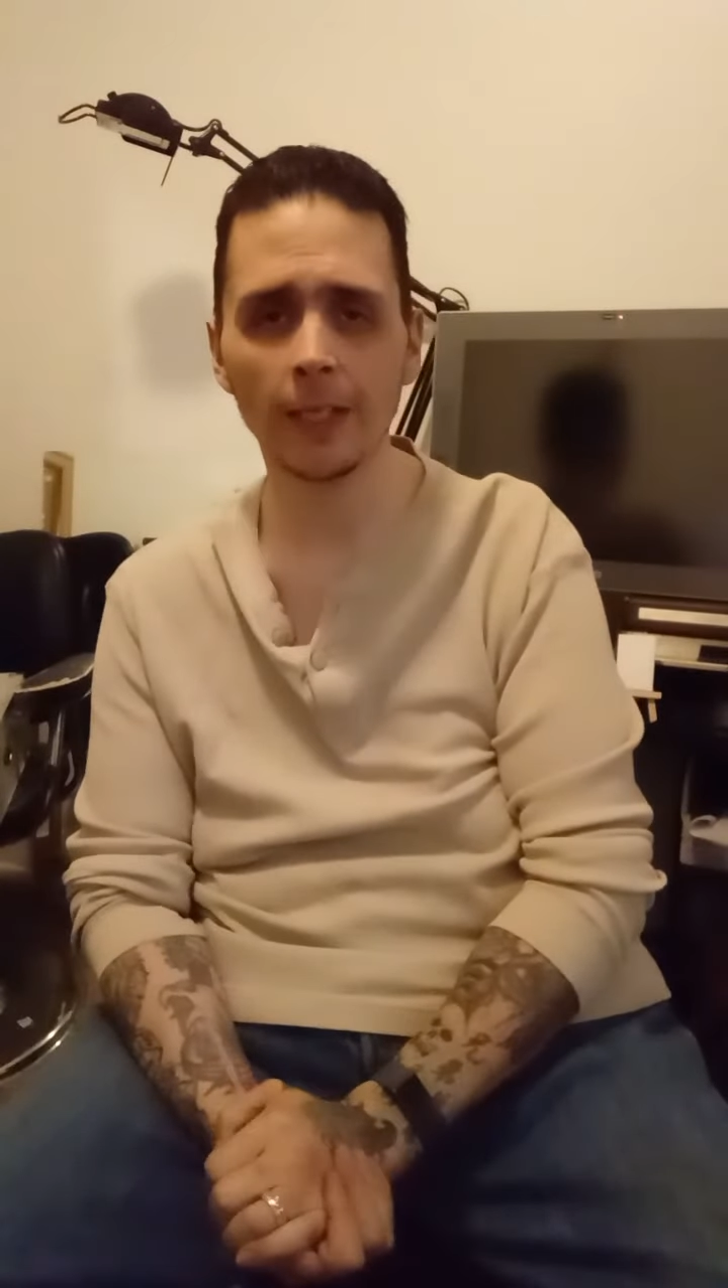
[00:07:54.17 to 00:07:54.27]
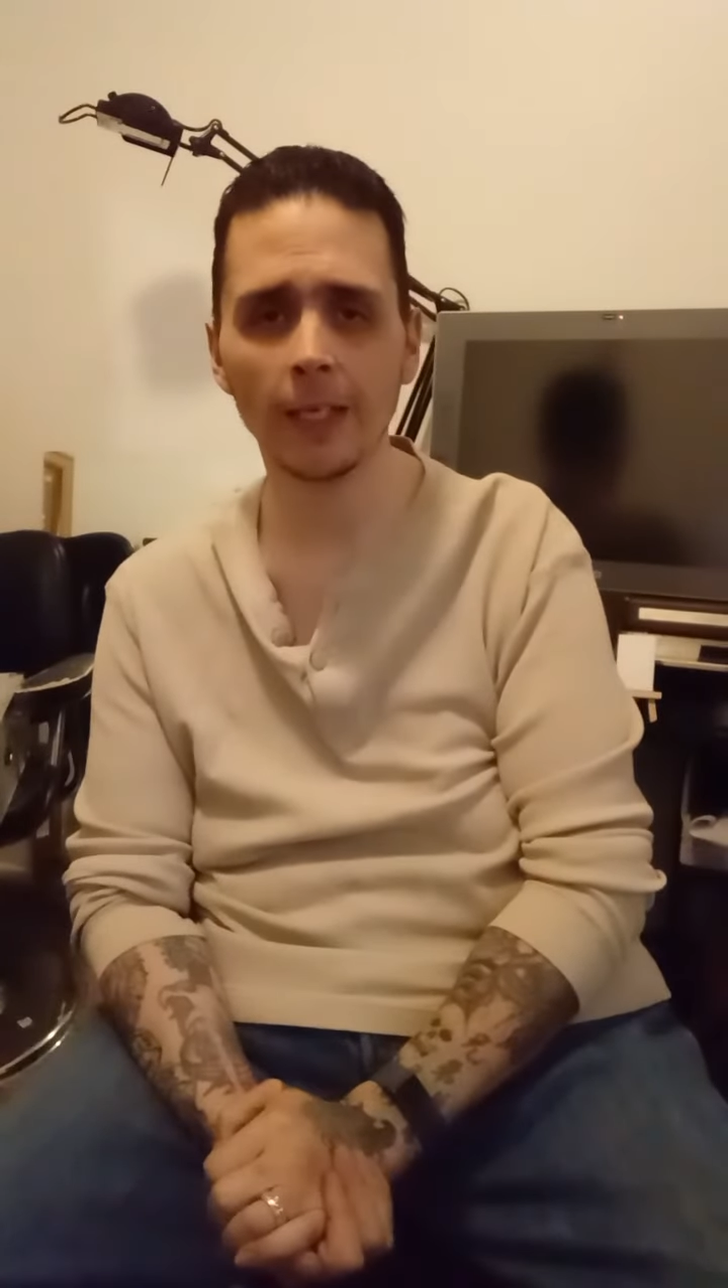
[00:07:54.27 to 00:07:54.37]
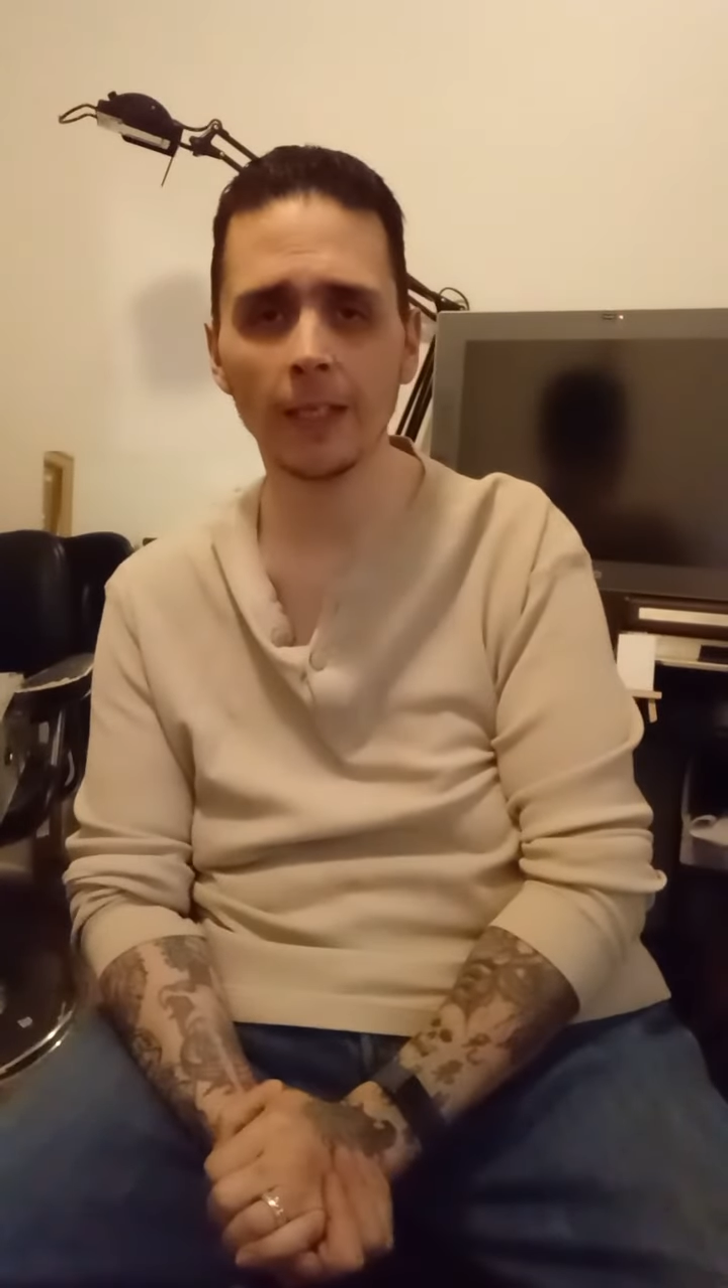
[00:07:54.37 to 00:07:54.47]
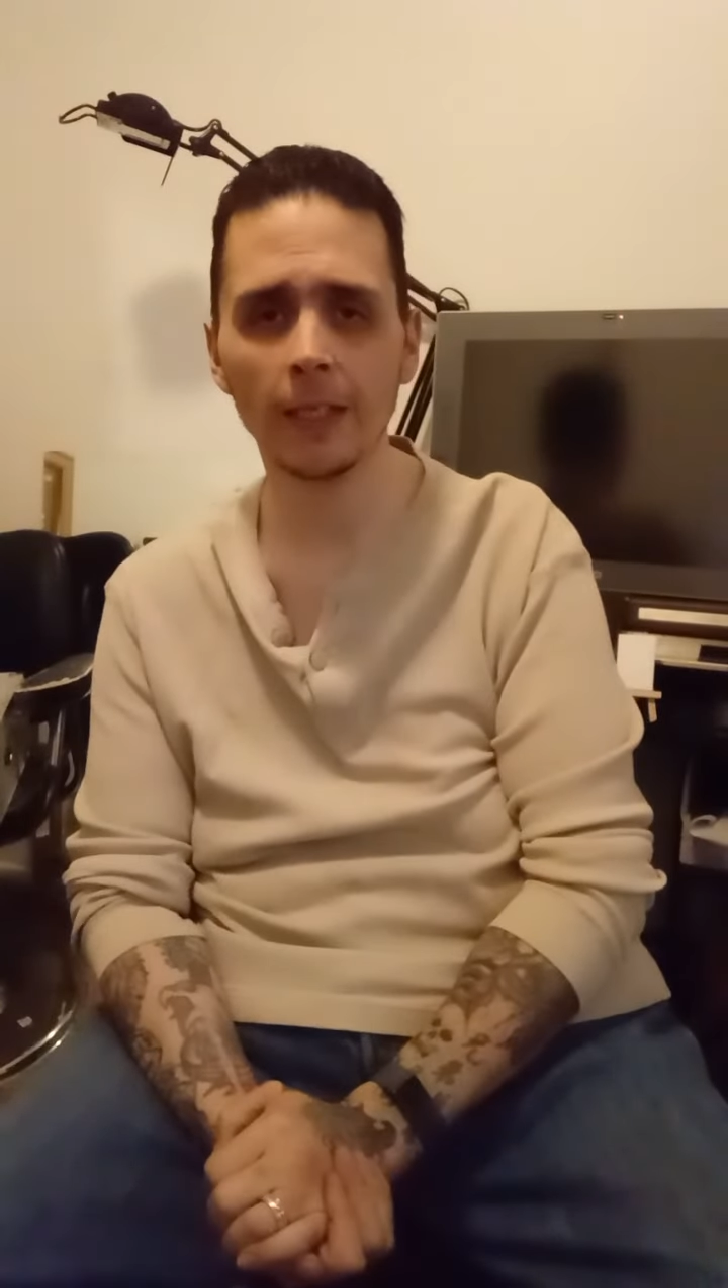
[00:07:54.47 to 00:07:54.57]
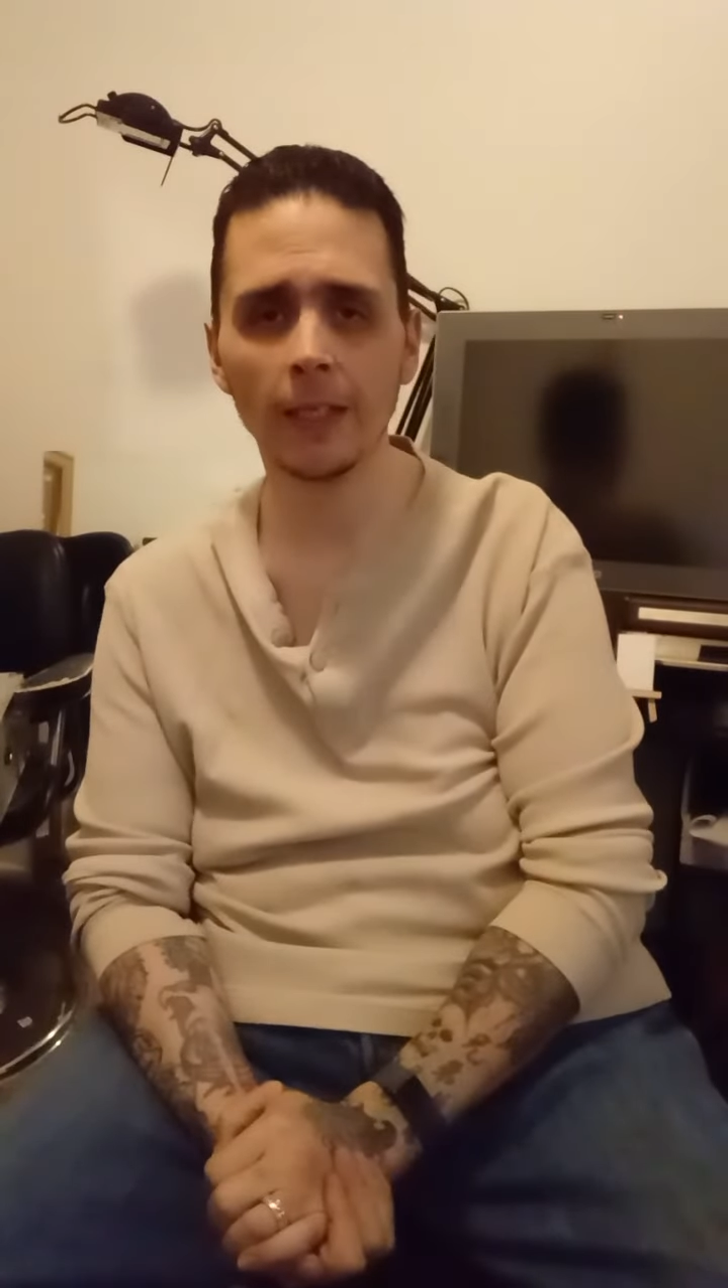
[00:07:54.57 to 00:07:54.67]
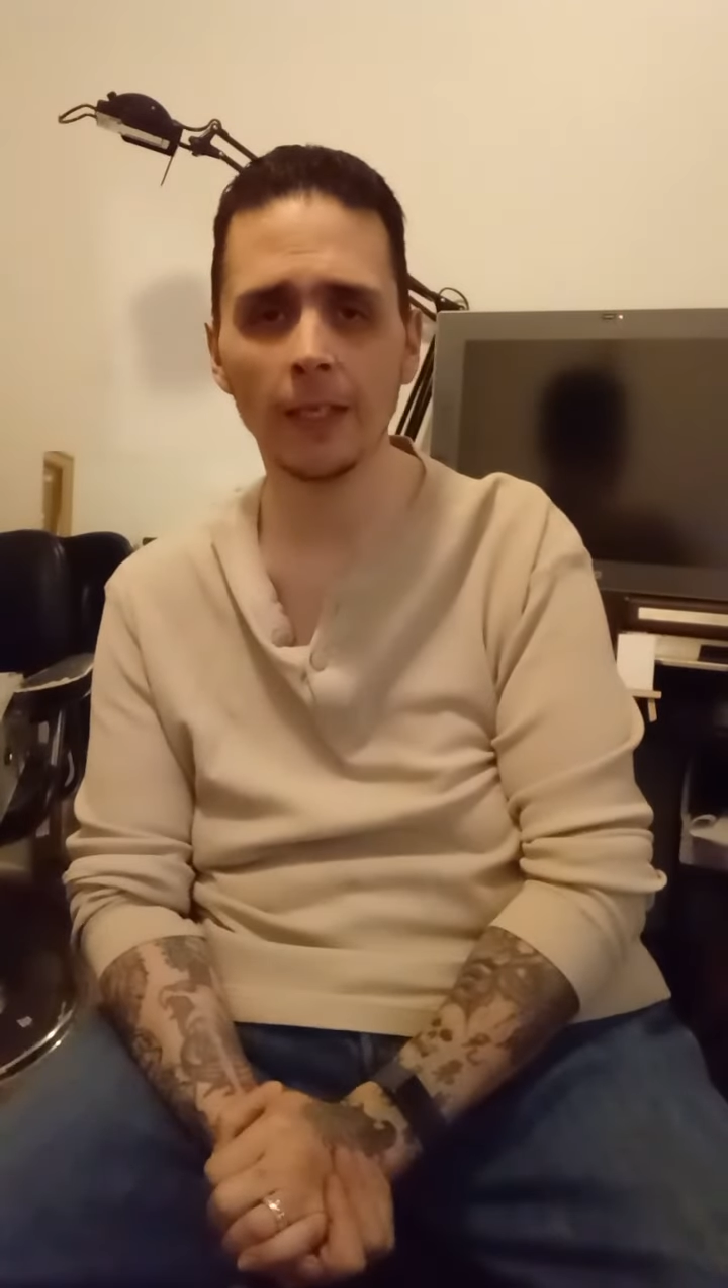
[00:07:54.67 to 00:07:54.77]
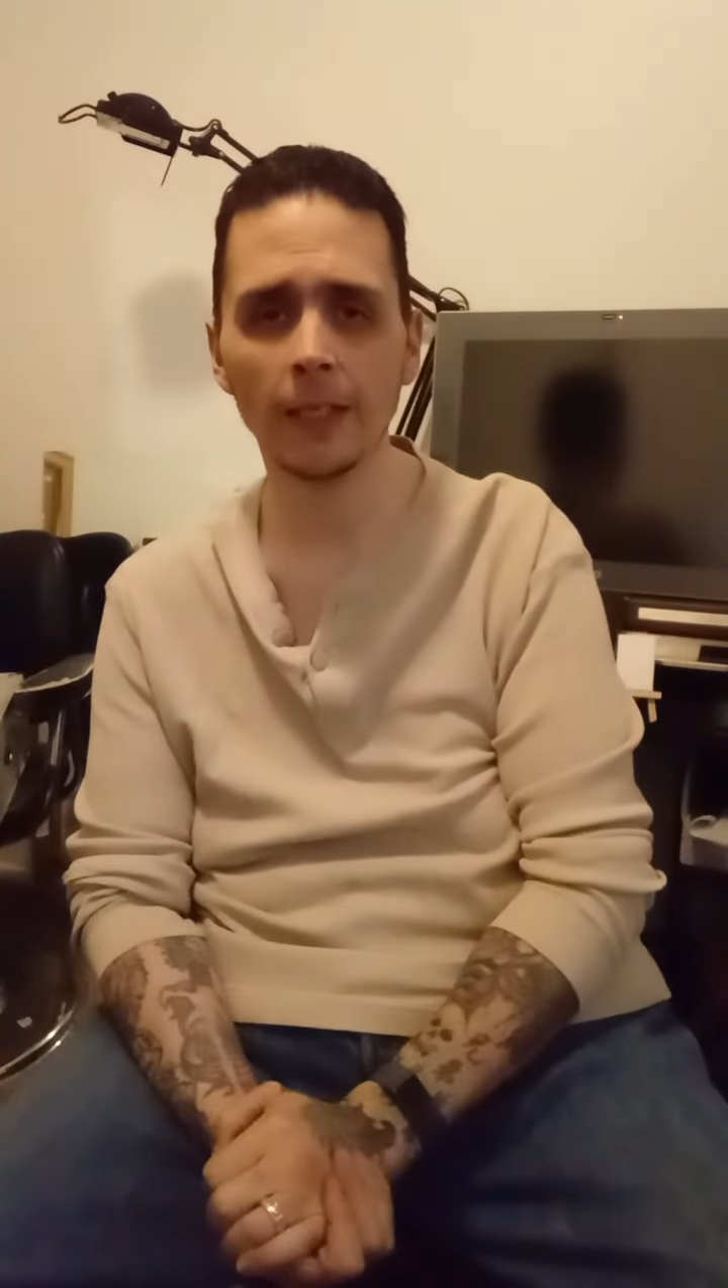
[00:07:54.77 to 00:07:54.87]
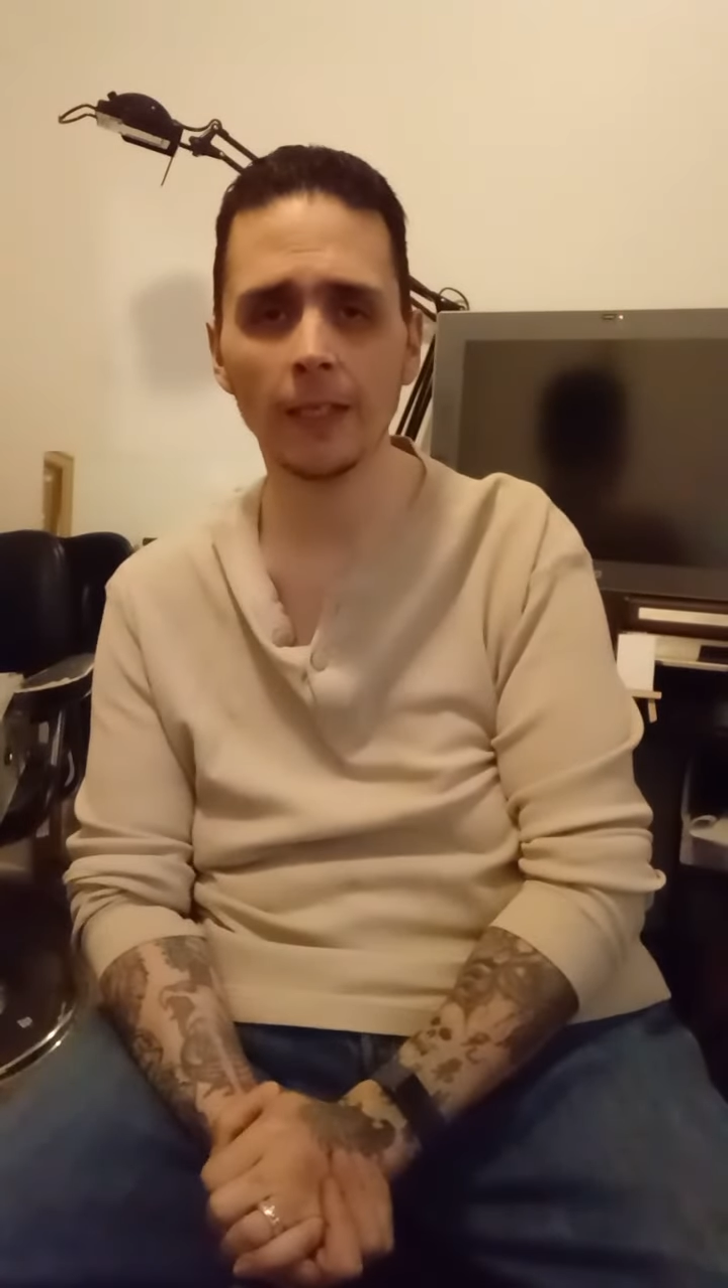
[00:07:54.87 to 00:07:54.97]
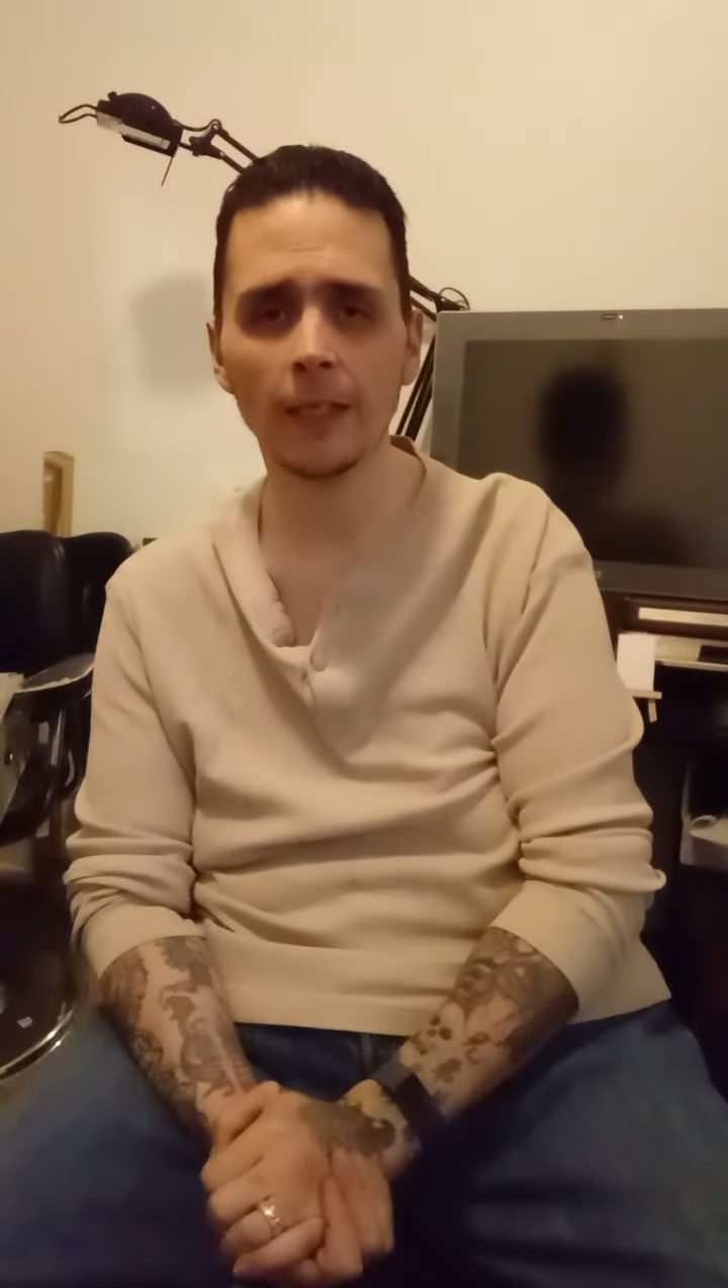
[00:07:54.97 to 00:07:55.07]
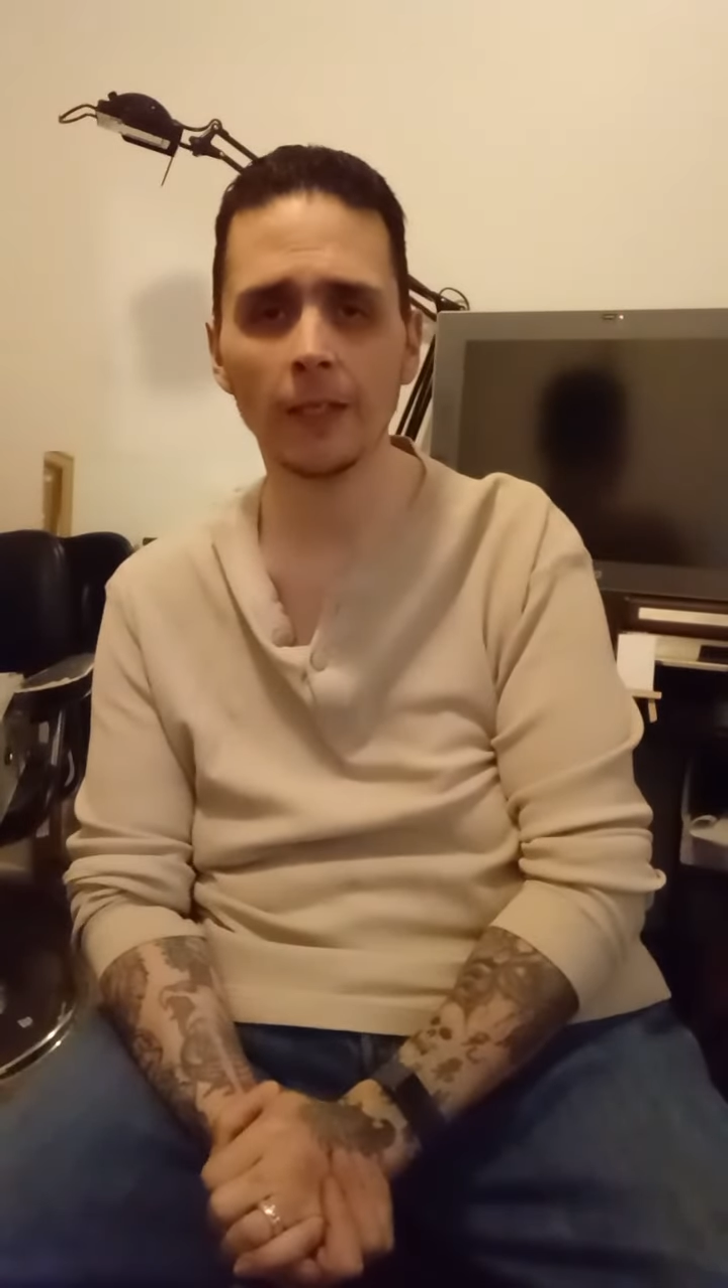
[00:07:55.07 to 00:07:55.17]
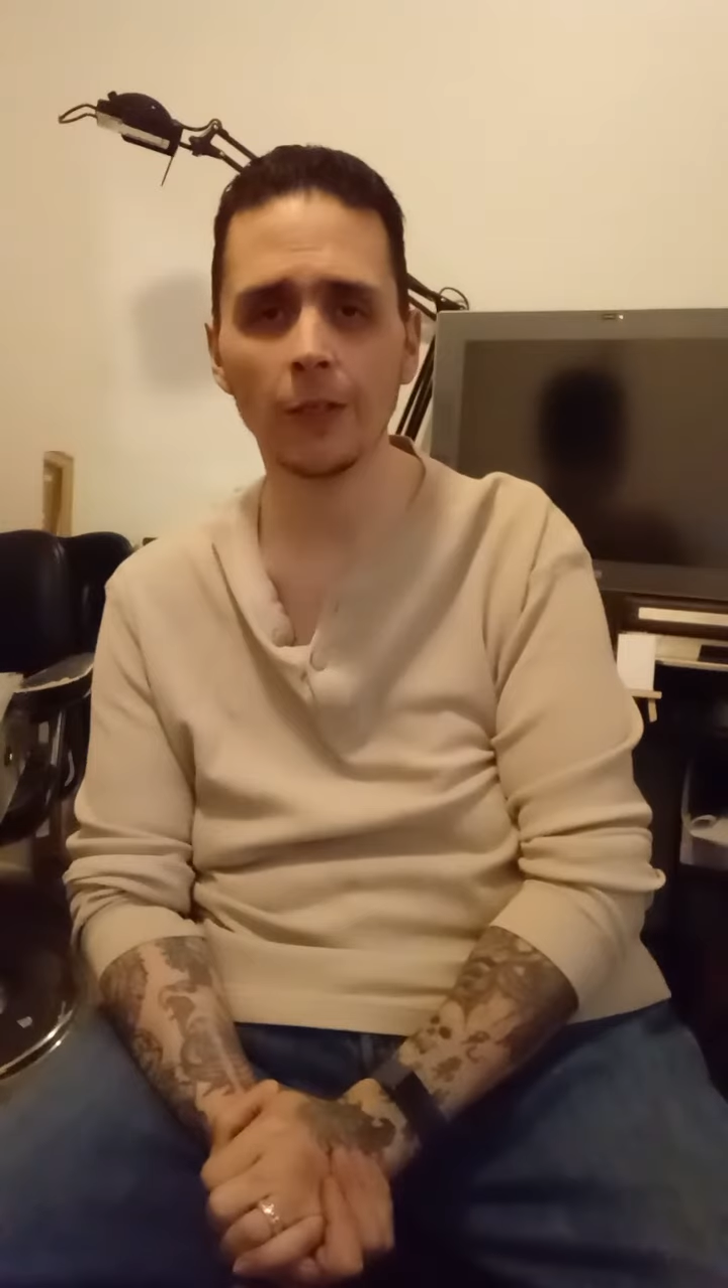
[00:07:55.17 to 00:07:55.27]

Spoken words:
I